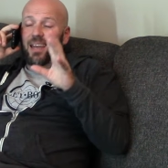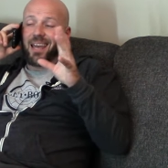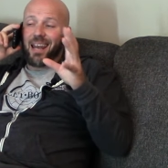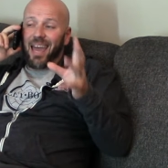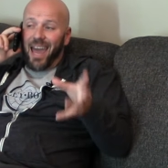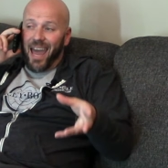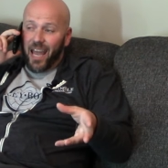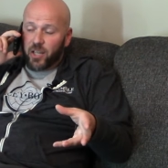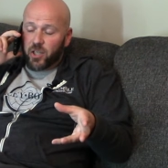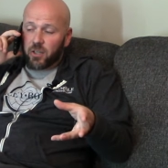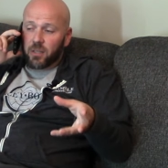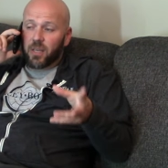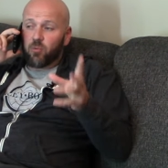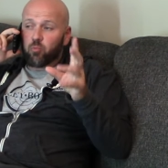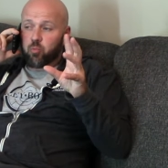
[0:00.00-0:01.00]
And
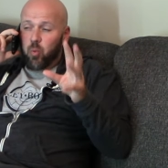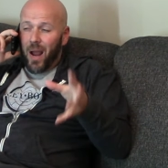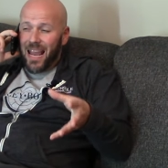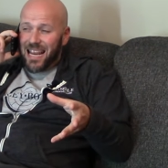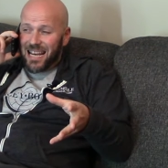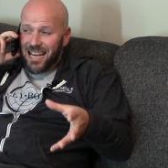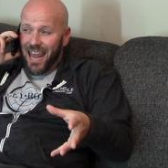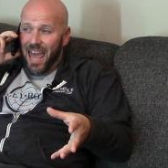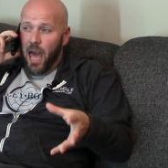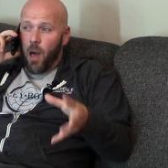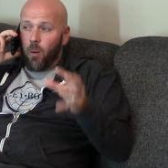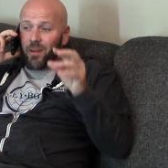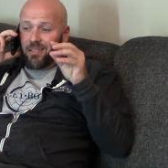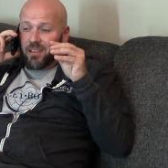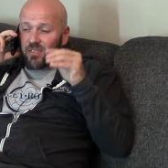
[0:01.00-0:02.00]
actually, right
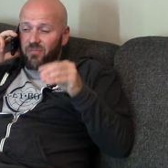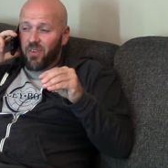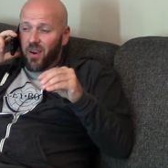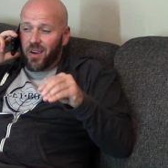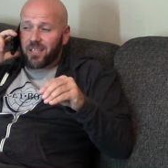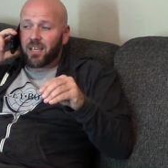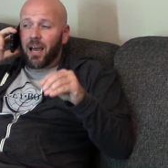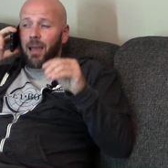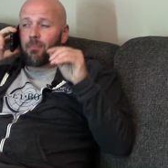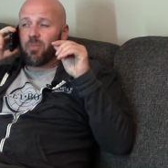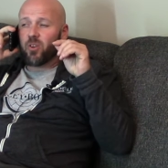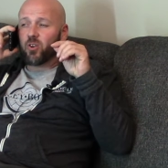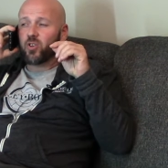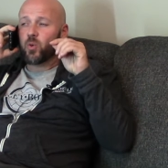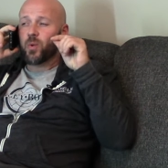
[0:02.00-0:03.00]
now at this very time,
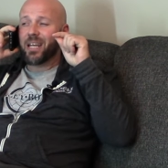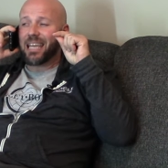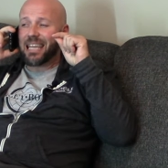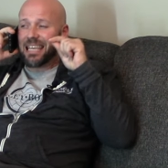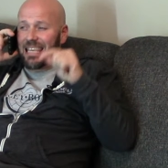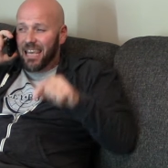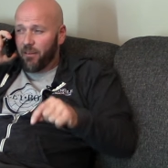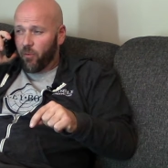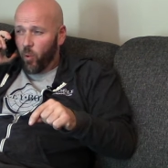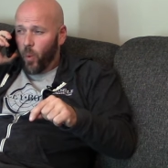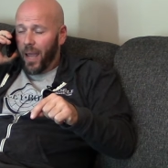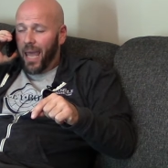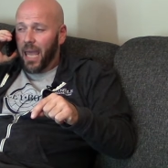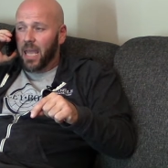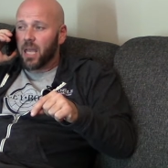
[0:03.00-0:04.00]
they're doing a
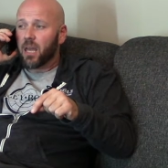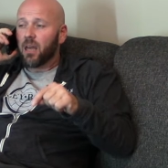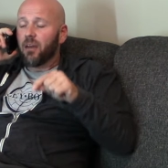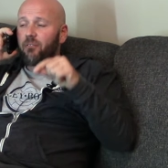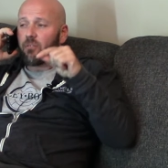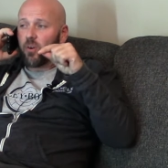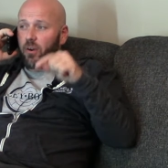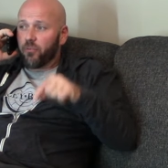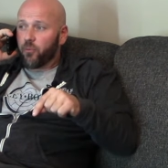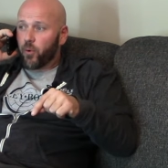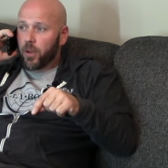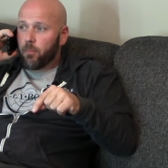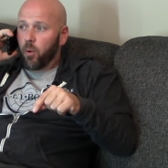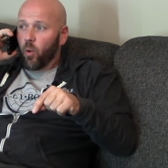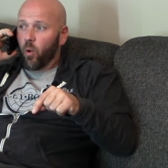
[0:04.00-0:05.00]
giveaway for a
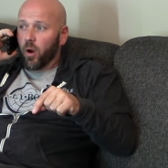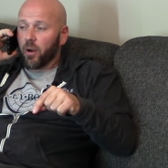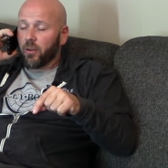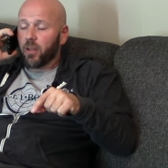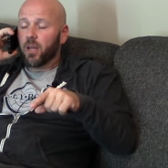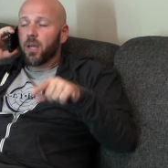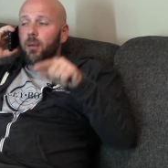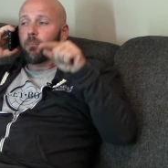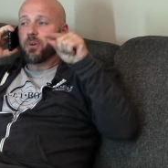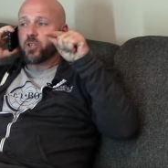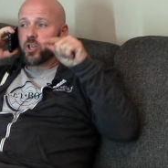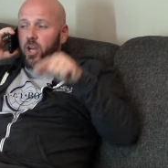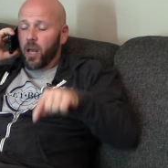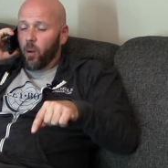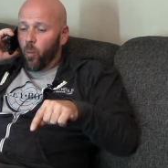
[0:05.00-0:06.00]
free board, but
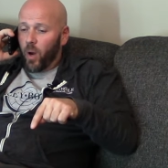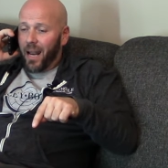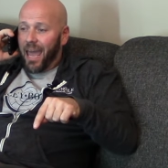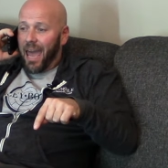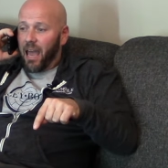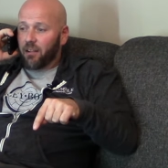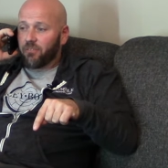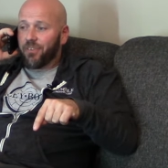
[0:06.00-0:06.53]
you're gonna wanna act